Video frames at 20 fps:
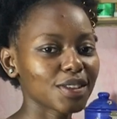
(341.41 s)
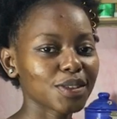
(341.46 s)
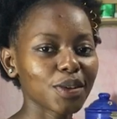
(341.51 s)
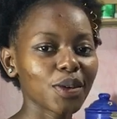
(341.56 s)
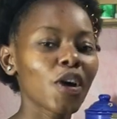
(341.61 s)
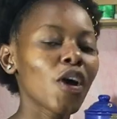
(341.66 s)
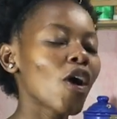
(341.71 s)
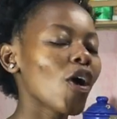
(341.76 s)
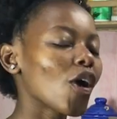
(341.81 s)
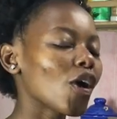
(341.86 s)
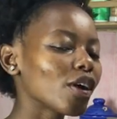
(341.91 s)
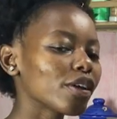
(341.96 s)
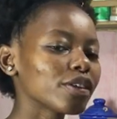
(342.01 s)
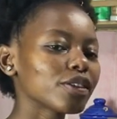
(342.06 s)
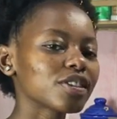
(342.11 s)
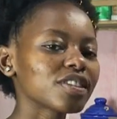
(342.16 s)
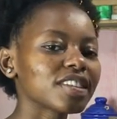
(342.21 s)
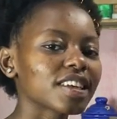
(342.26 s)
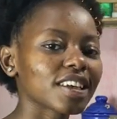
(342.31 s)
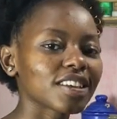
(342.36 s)
So all
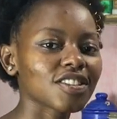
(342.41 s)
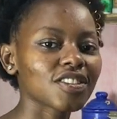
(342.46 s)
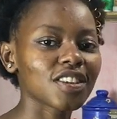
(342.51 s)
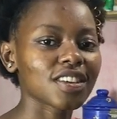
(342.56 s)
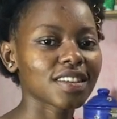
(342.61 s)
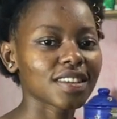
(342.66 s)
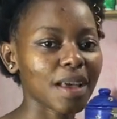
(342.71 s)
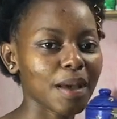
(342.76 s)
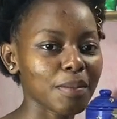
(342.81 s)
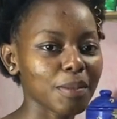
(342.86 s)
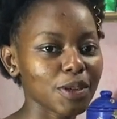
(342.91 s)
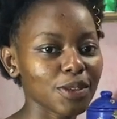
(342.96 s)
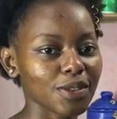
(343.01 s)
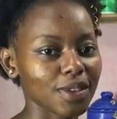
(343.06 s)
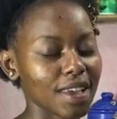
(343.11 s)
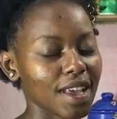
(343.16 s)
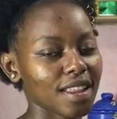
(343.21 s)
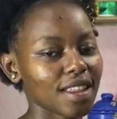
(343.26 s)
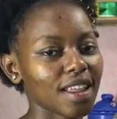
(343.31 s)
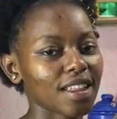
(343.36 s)
those textures coming
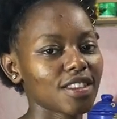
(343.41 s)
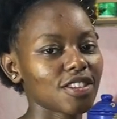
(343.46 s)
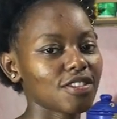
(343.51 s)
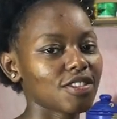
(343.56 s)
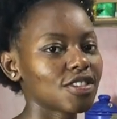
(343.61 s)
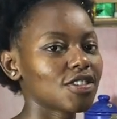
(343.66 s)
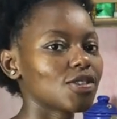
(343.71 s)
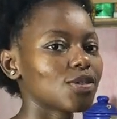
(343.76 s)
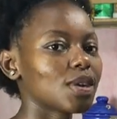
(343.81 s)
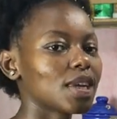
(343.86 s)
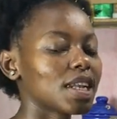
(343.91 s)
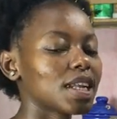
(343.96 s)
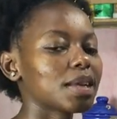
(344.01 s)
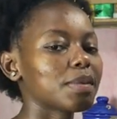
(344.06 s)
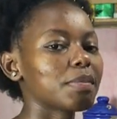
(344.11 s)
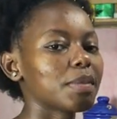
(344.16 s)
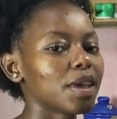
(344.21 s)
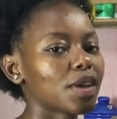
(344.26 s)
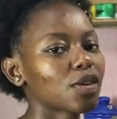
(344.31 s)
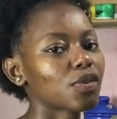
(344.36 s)
together, they just really
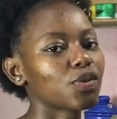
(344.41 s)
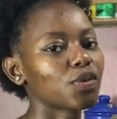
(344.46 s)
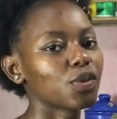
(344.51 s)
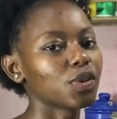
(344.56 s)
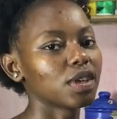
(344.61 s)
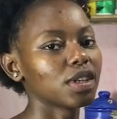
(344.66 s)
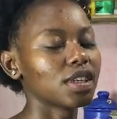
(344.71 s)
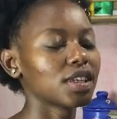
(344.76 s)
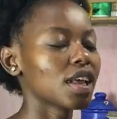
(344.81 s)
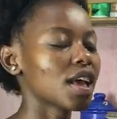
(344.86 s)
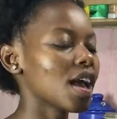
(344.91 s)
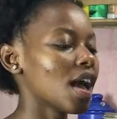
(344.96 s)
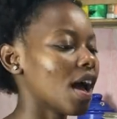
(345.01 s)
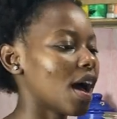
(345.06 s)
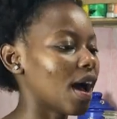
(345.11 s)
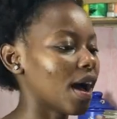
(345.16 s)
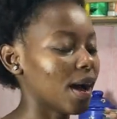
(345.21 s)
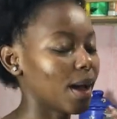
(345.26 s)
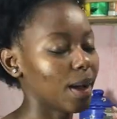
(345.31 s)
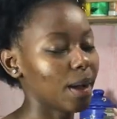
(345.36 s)
make food
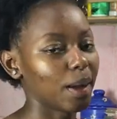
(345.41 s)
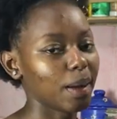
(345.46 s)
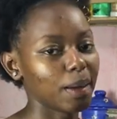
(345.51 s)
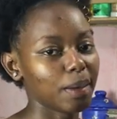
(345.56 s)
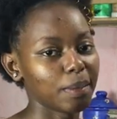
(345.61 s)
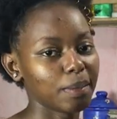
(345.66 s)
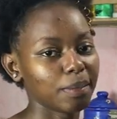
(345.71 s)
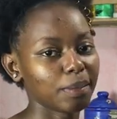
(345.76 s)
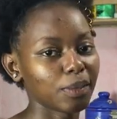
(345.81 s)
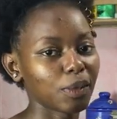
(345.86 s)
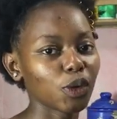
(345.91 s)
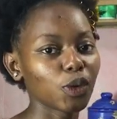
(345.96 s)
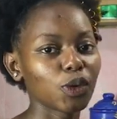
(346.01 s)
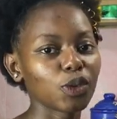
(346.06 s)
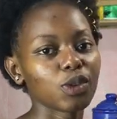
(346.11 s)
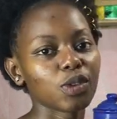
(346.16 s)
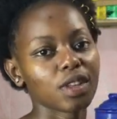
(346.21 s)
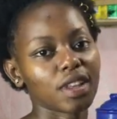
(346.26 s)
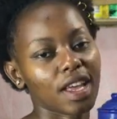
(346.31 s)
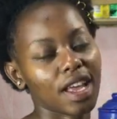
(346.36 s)
um, go
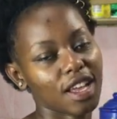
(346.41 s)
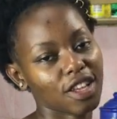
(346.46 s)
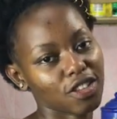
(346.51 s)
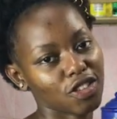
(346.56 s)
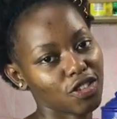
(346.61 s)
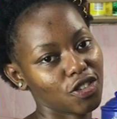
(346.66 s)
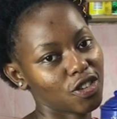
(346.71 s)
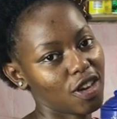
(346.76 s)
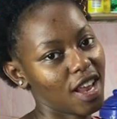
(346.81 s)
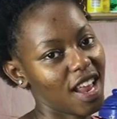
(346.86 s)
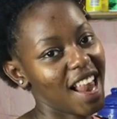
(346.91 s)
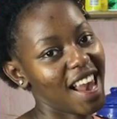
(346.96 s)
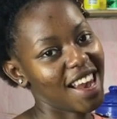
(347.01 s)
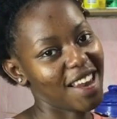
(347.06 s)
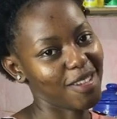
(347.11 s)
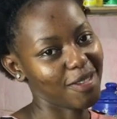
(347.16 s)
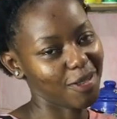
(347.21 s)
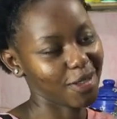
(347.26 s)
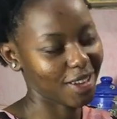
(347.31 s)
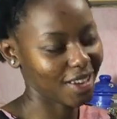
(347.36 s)
to the extra
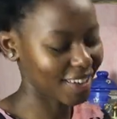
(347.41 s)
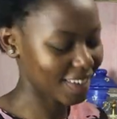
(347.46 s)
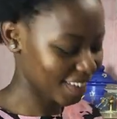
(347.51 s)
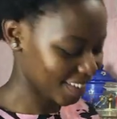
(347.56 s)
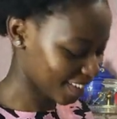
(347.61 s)
level